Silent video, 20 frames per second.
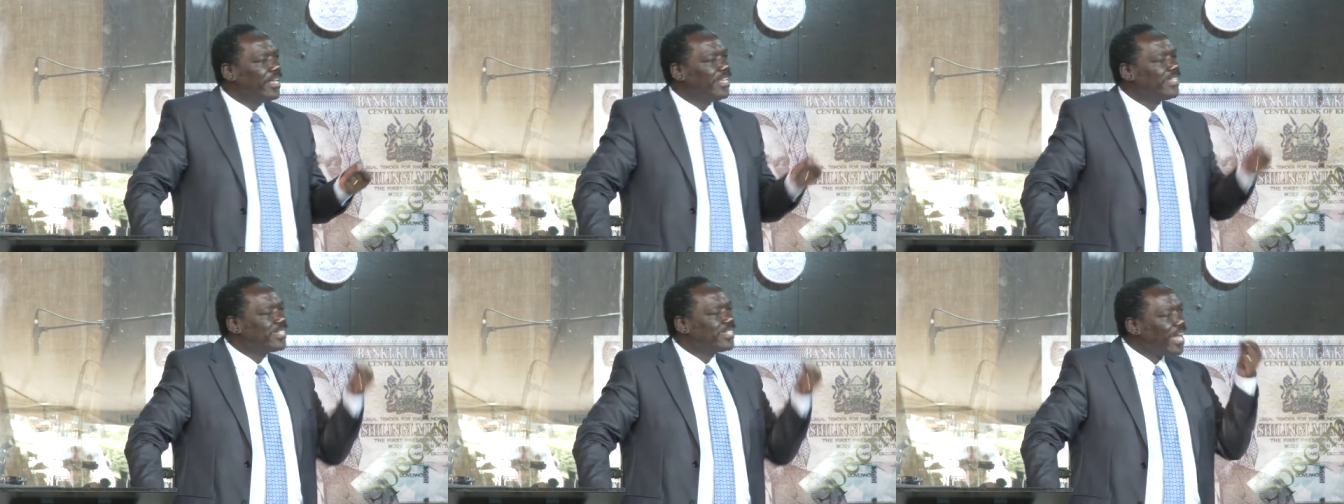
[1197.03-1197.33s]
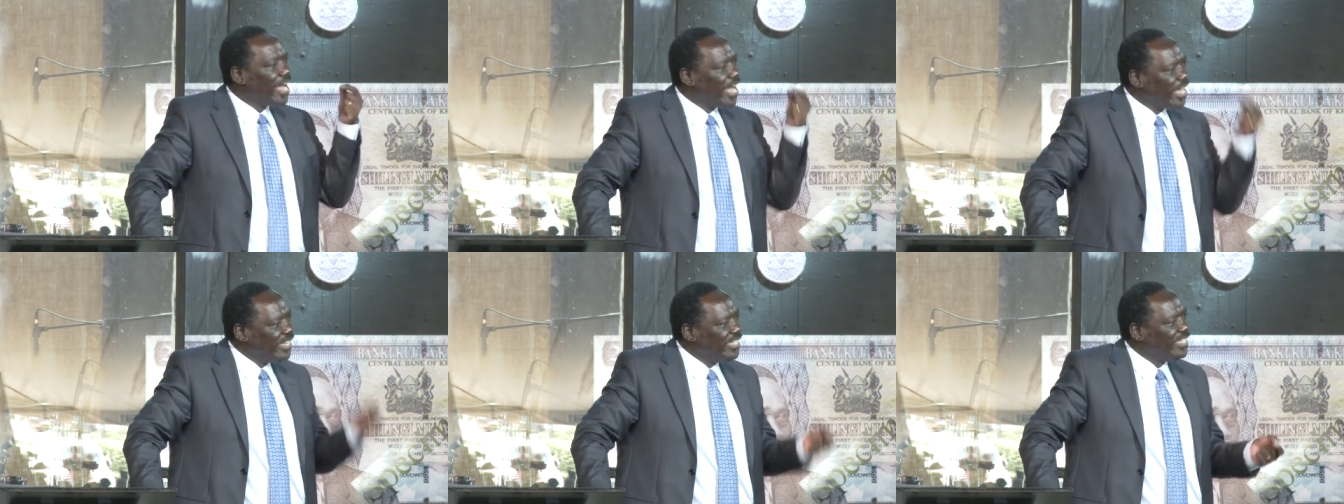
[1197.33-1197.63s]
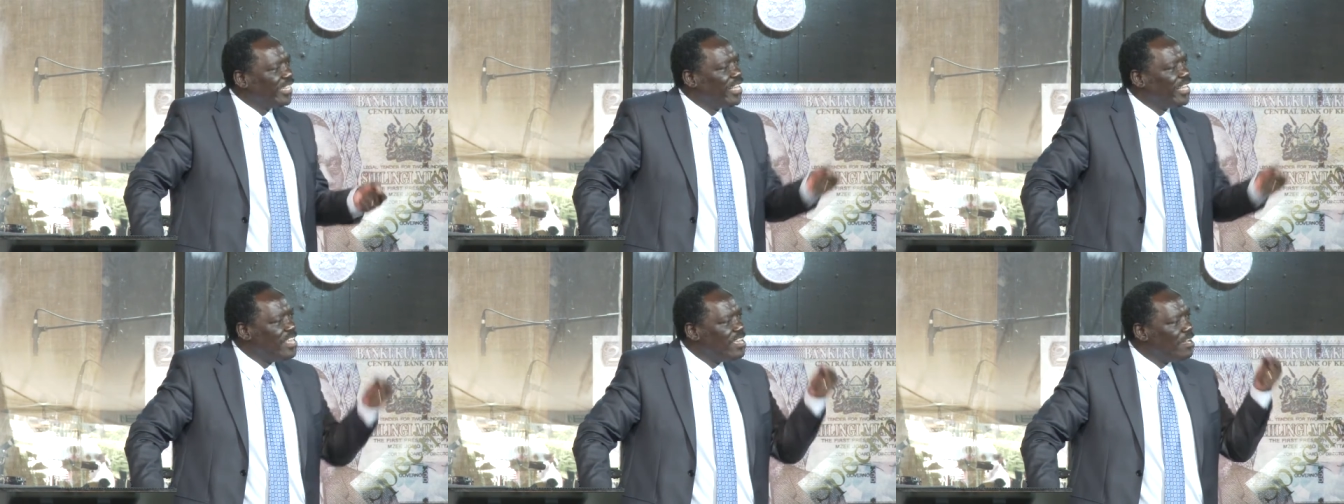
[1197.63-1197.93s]
is
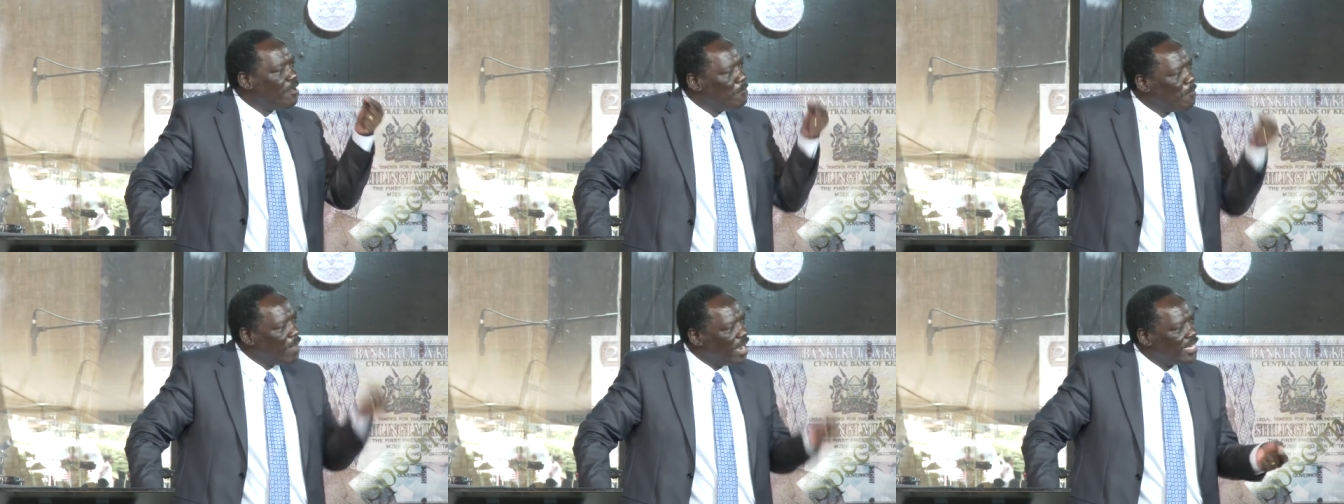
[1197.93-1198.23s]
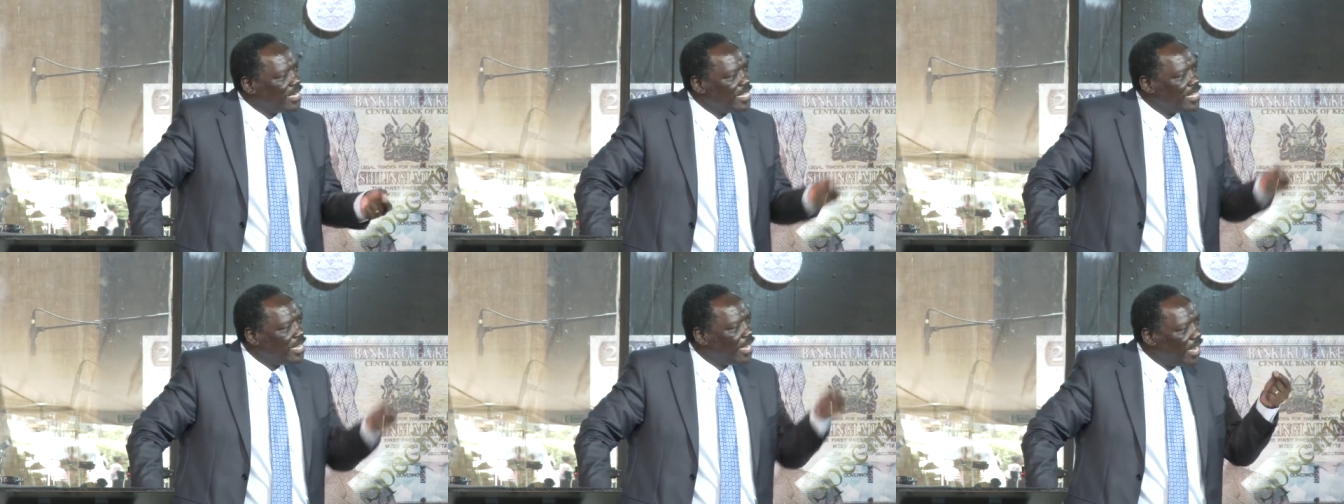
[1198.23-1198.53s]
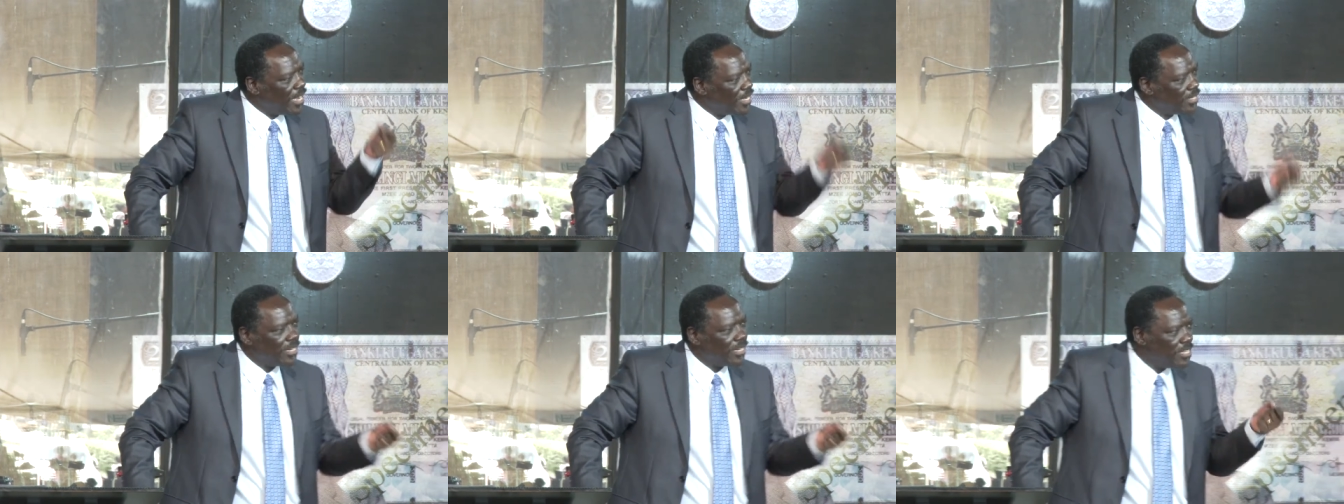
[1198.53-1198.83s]
hiding your money
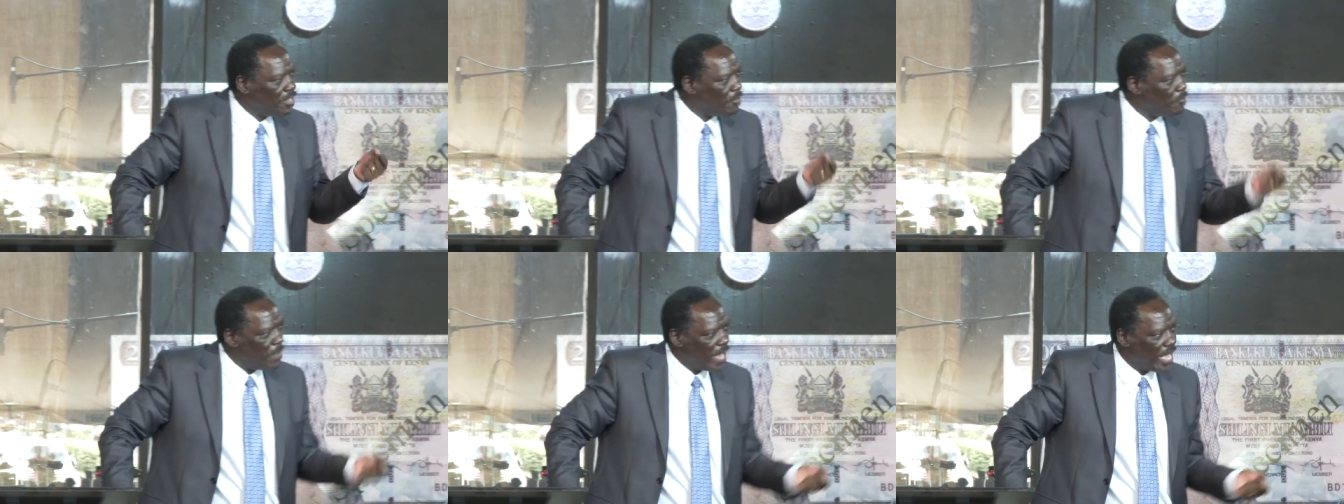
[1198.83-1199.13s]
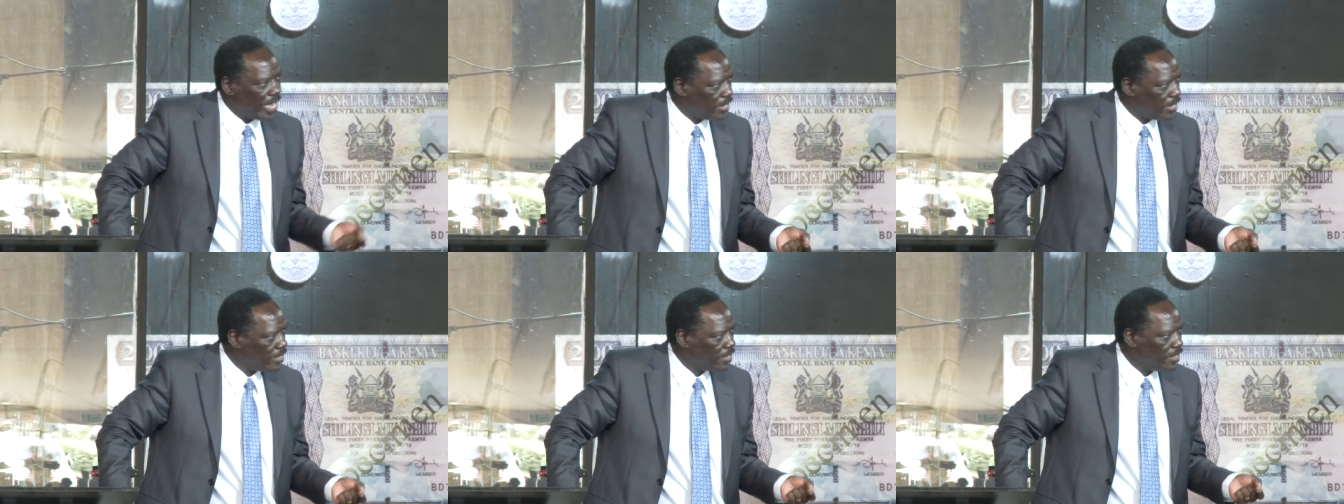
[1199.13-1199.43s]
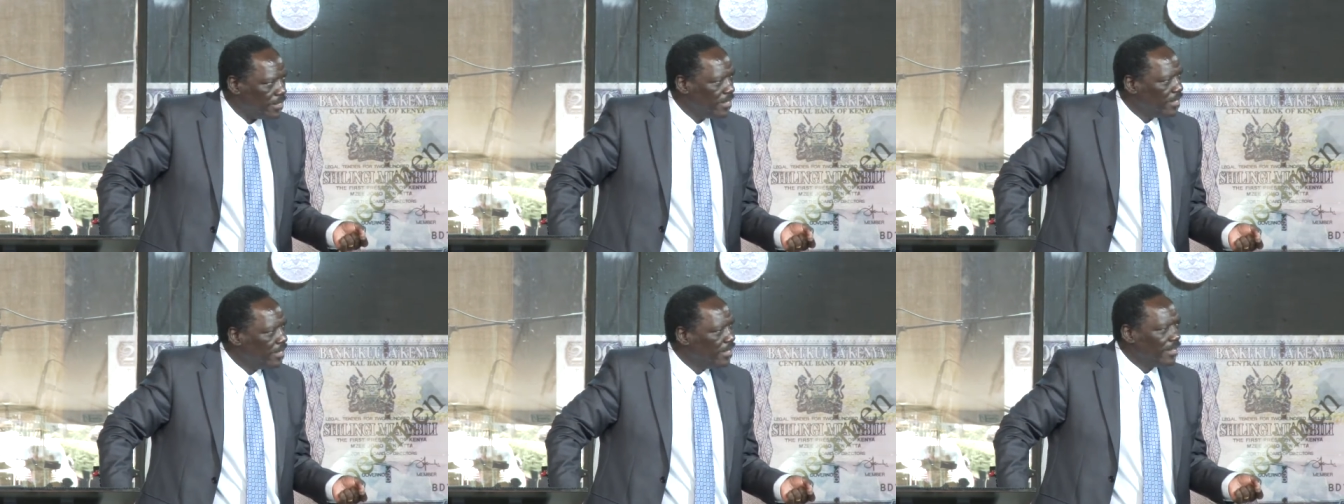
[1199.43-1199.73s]
under your bed.
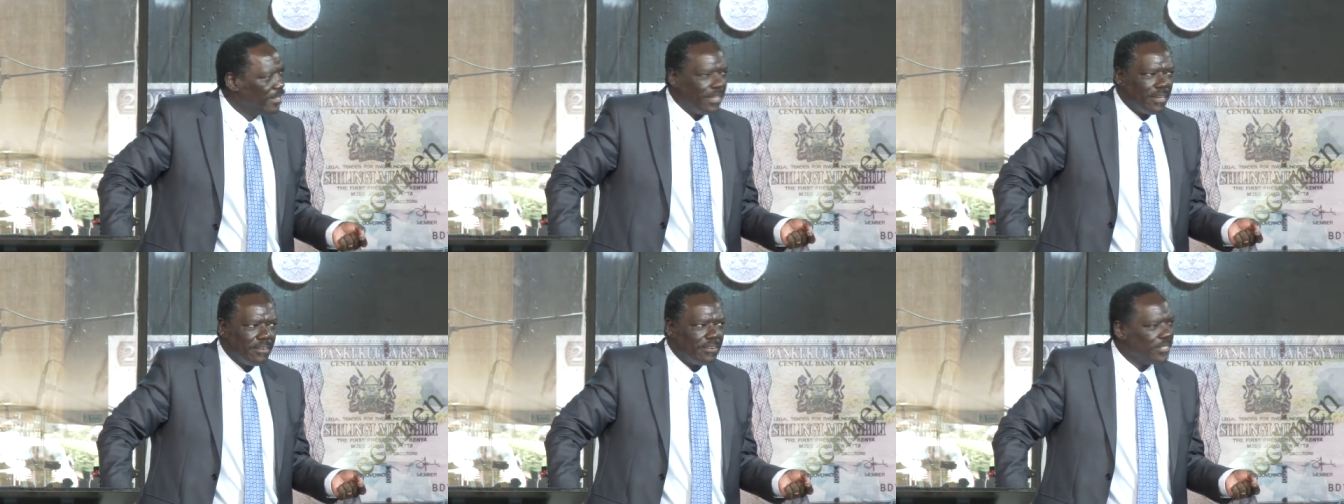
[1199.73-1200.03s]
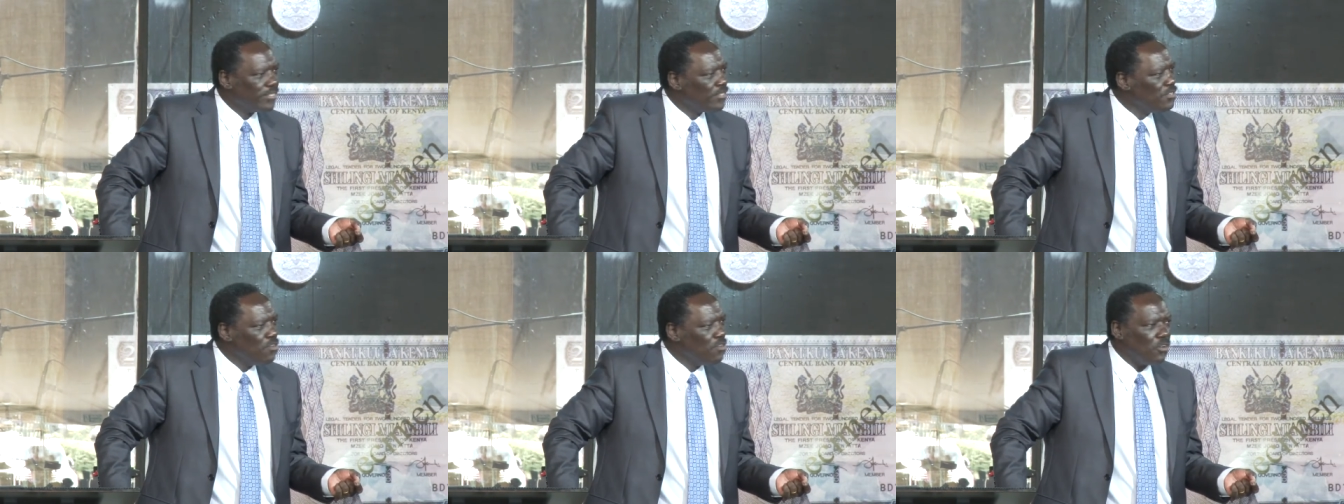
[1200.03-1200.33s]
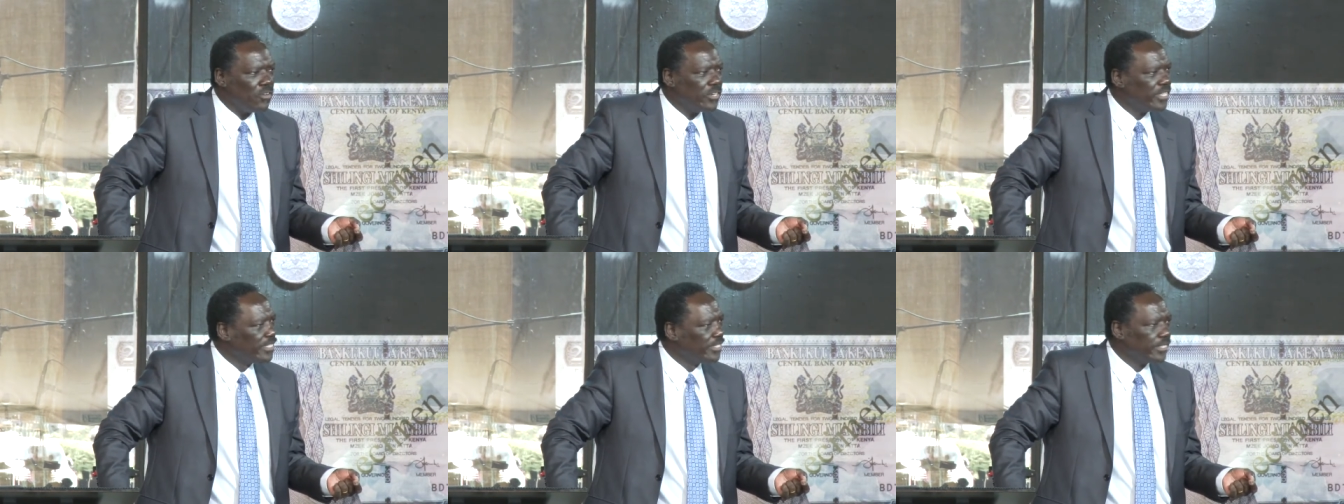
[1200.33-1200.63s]
There is
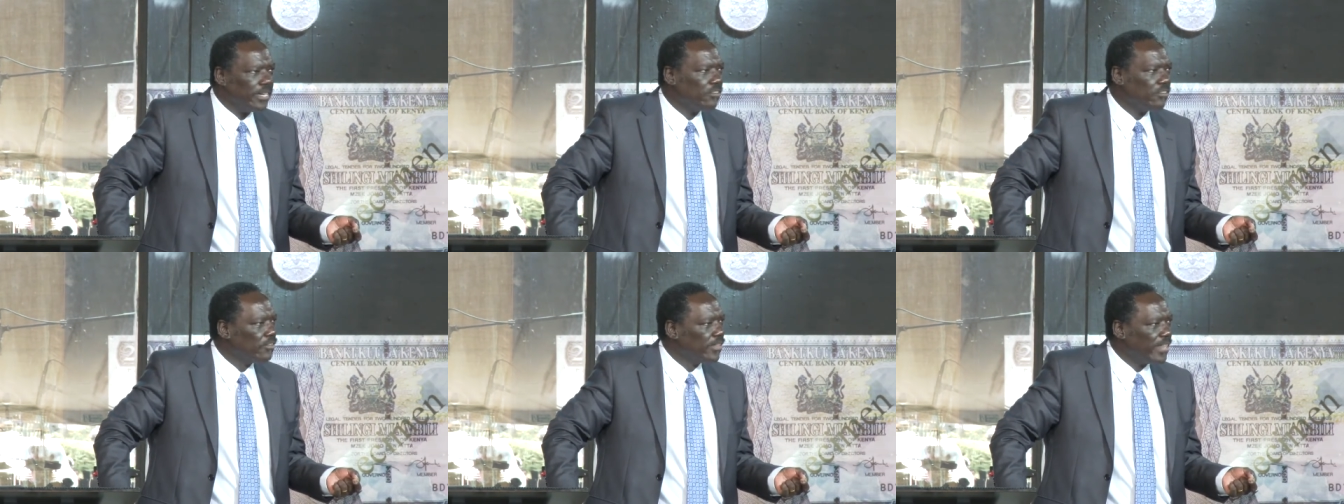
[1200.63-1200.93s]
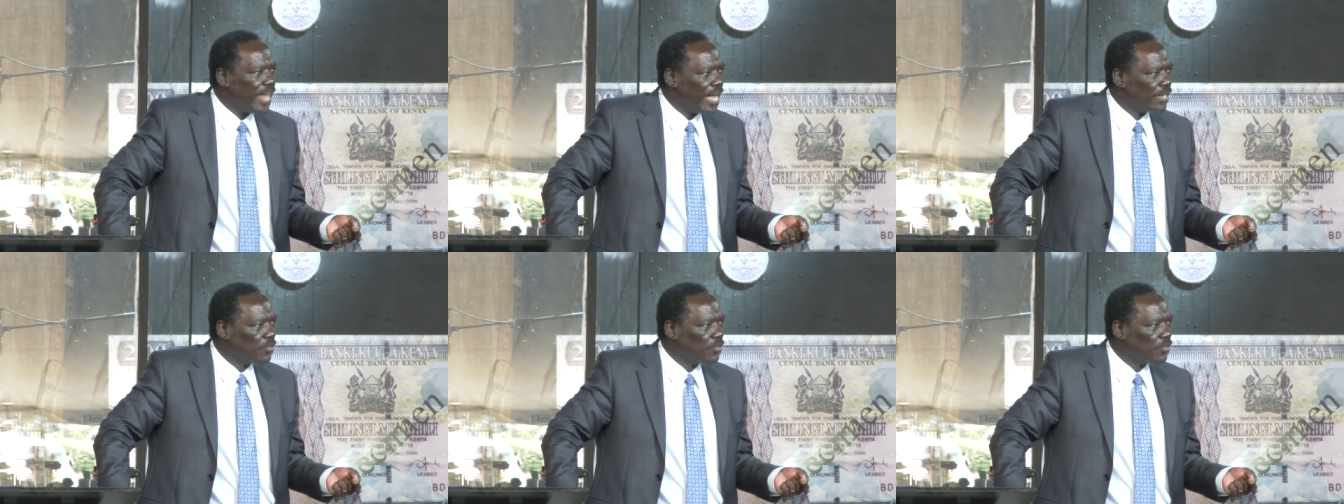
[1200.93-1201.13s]
no return on